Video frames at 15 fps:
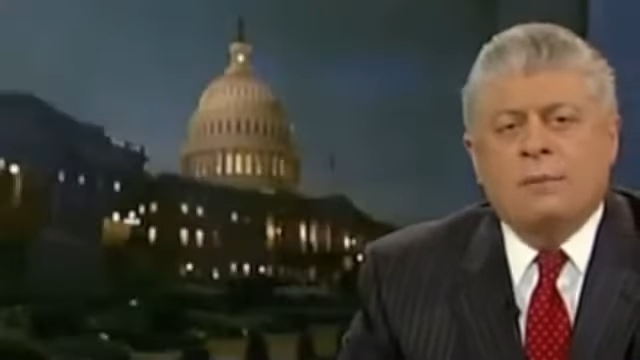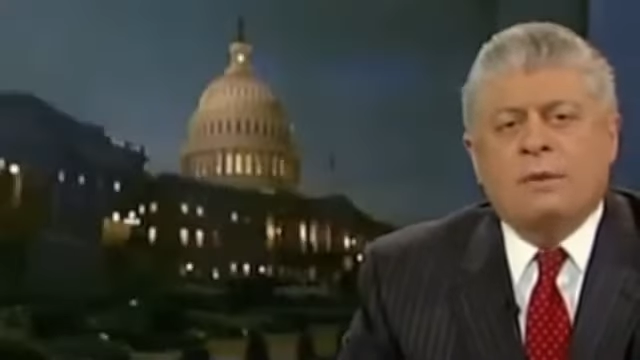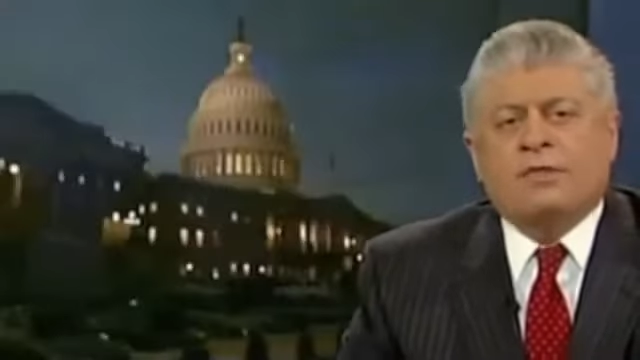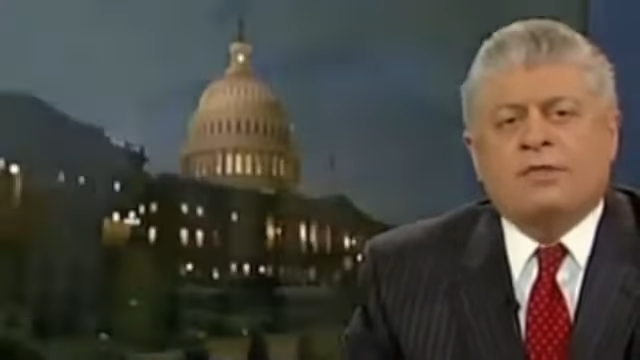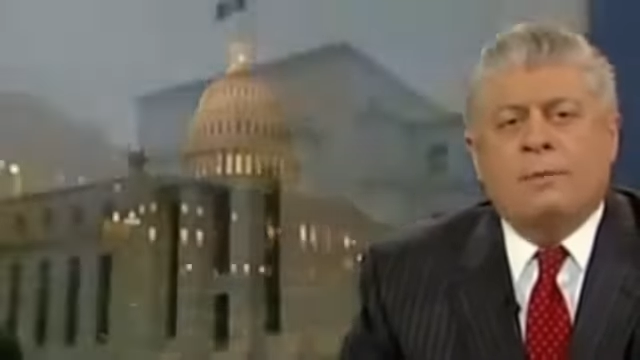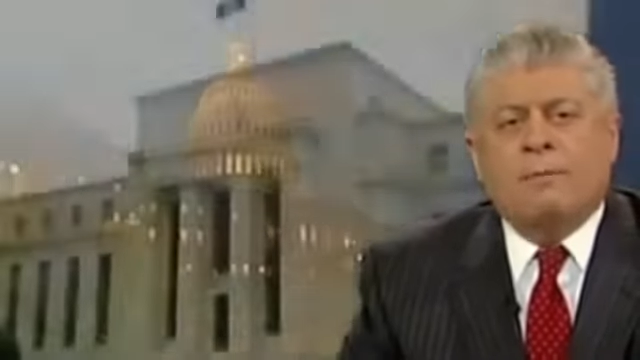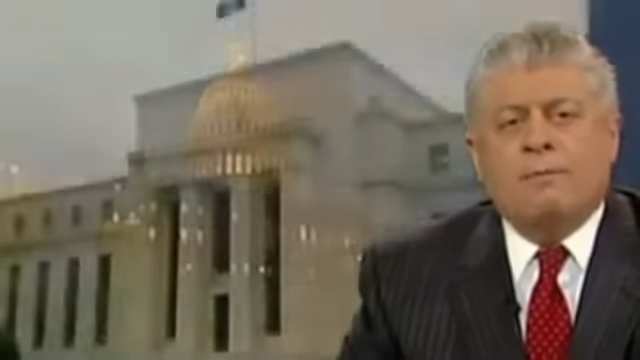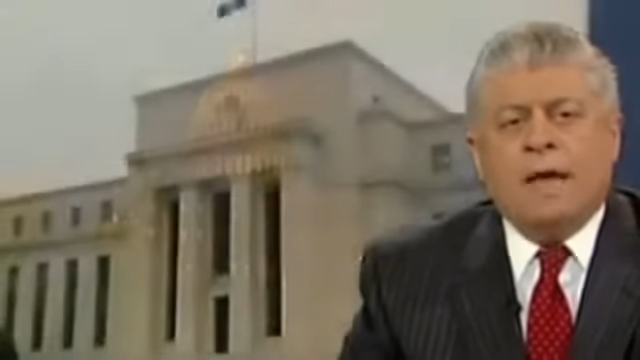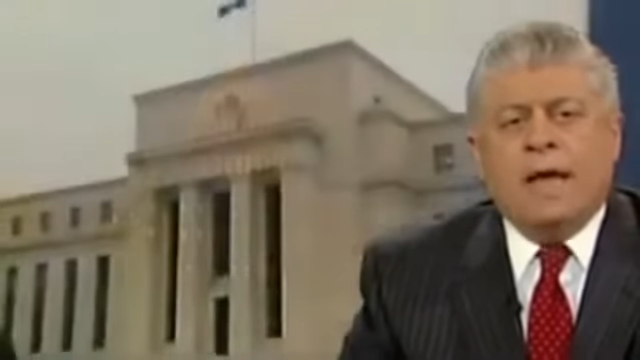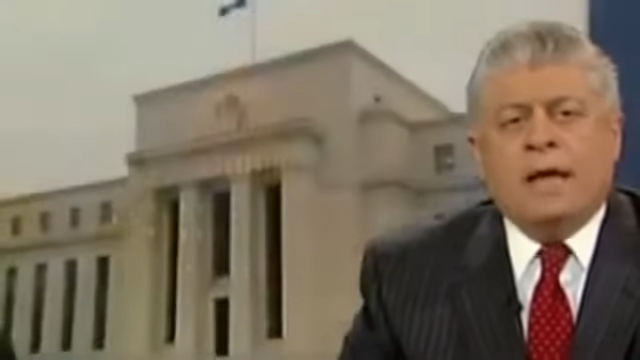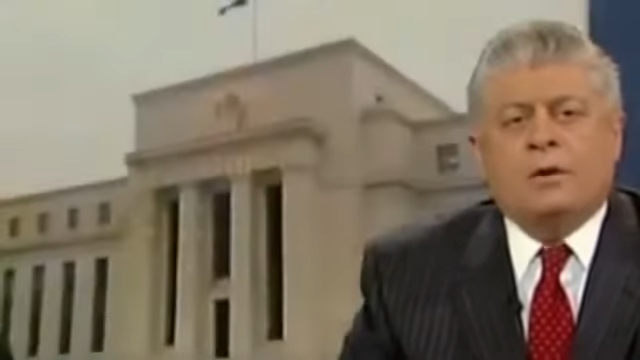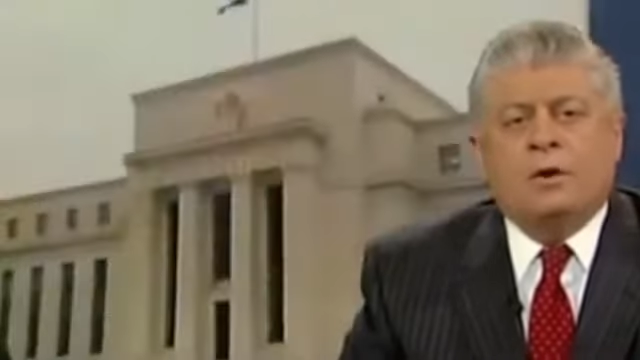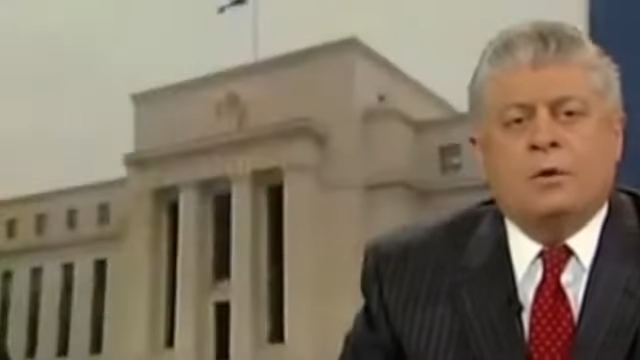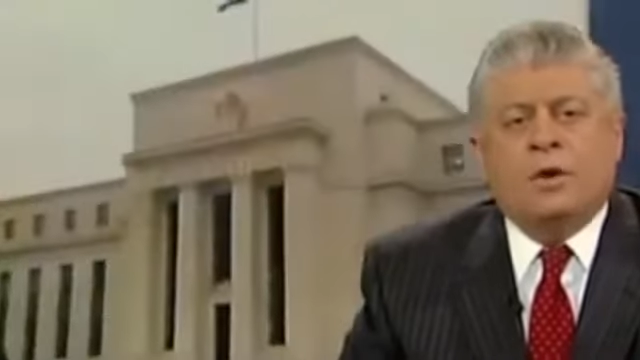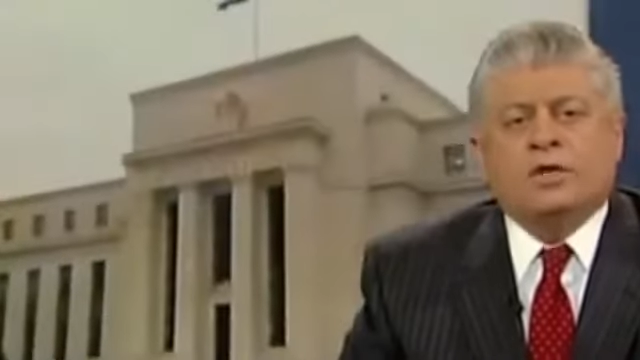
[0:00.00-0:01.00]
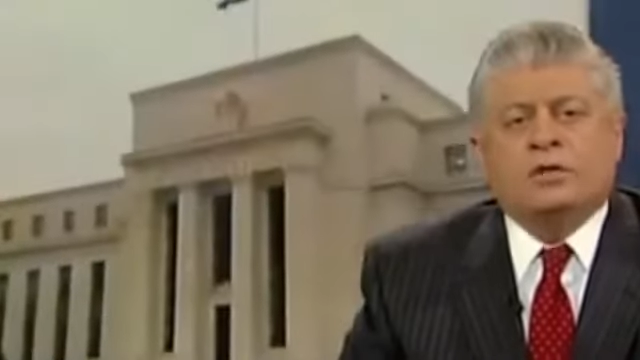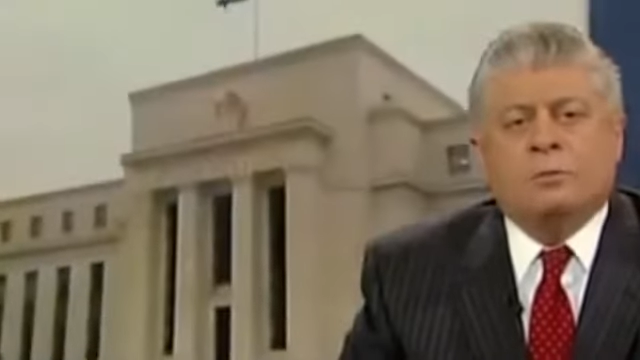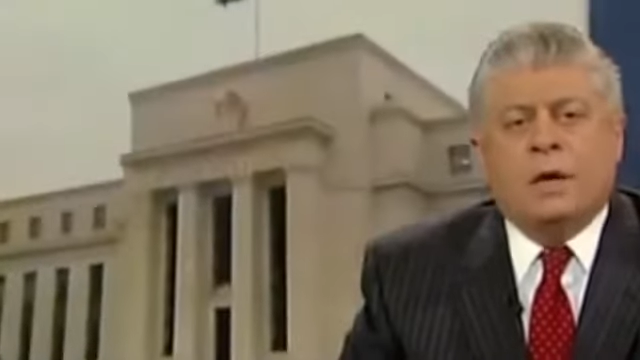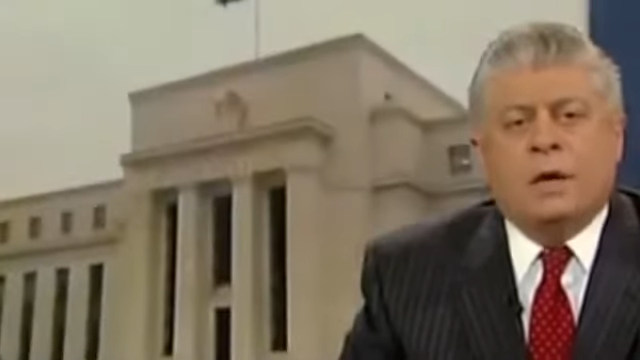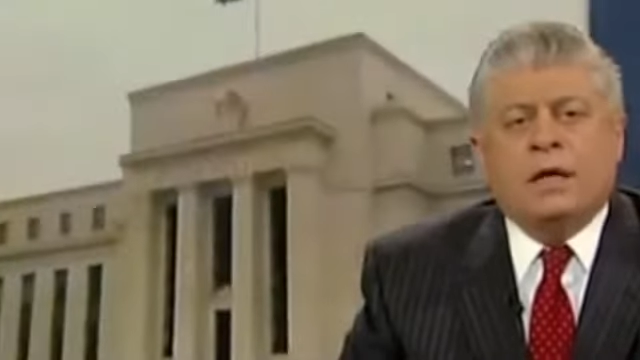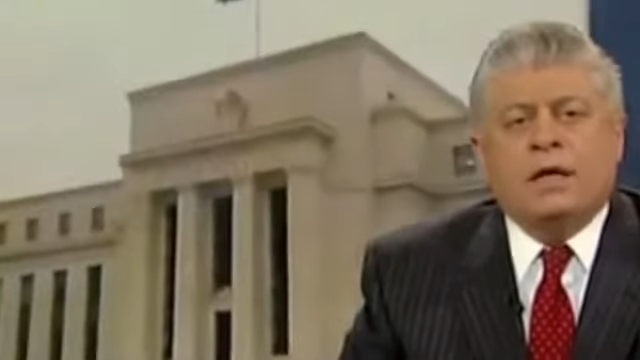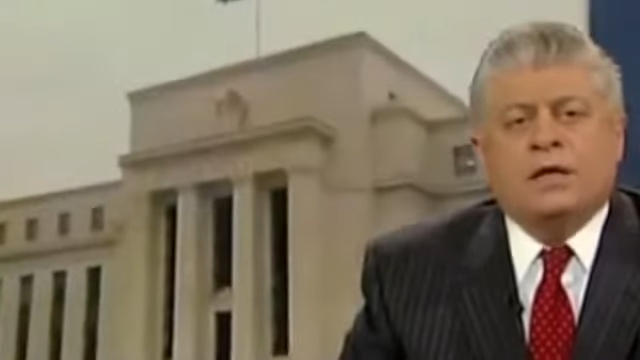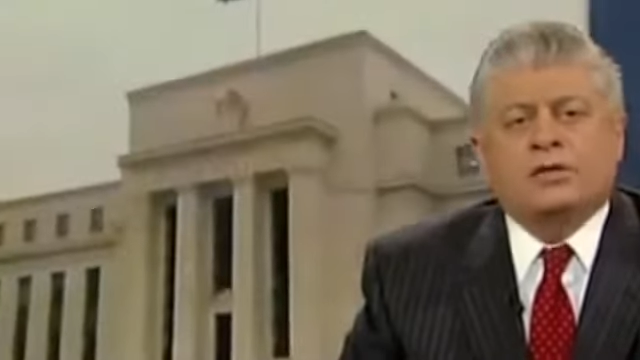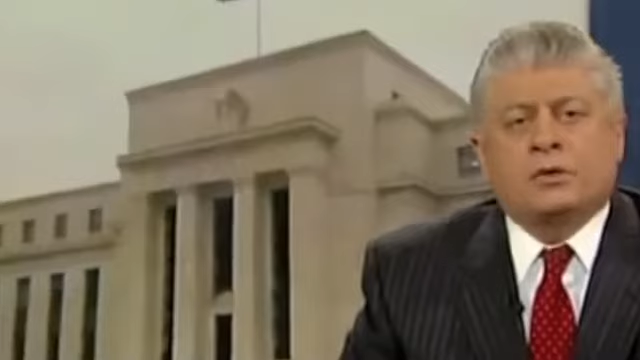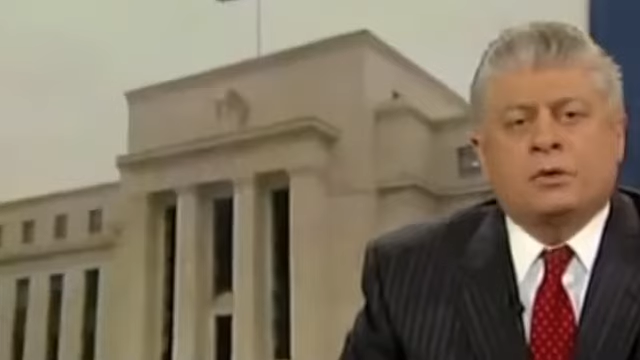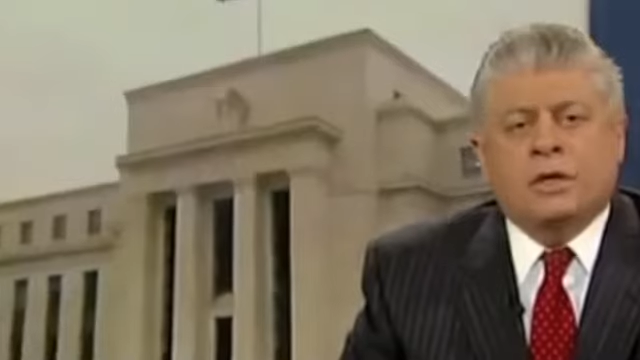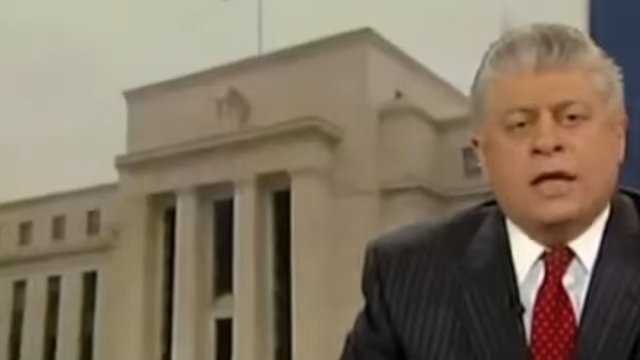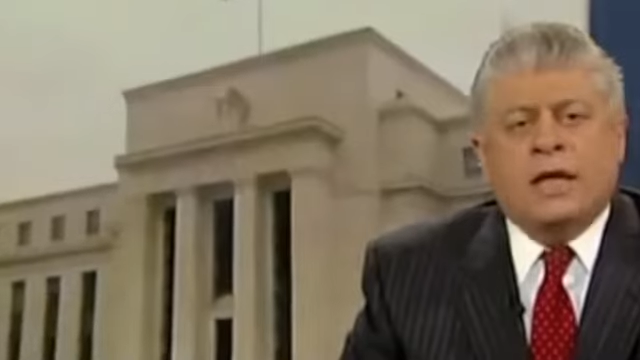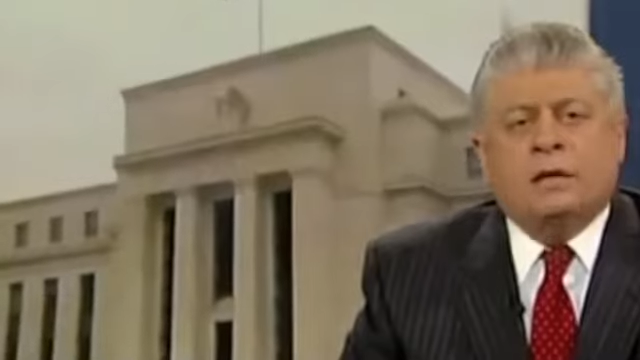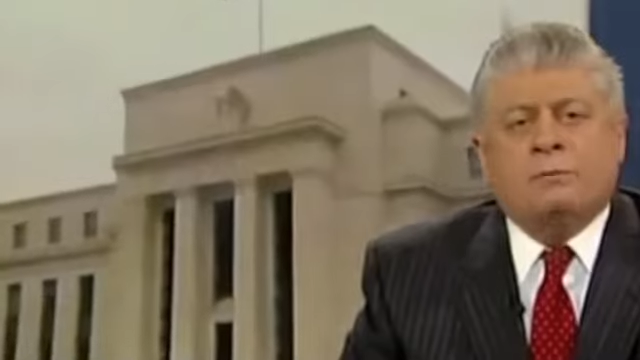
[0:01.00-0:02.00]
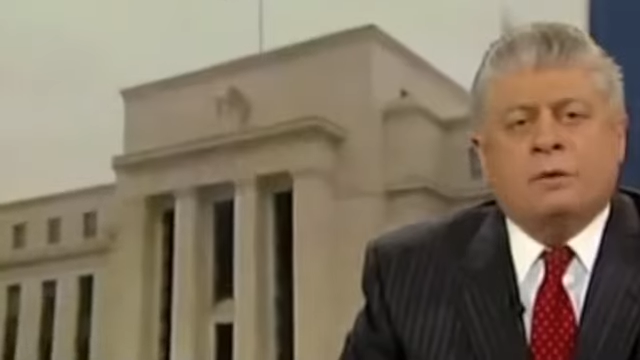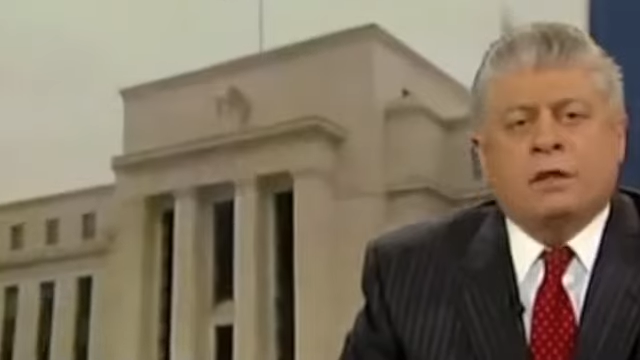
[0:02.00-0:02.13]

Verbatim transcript: but the manner in which money is created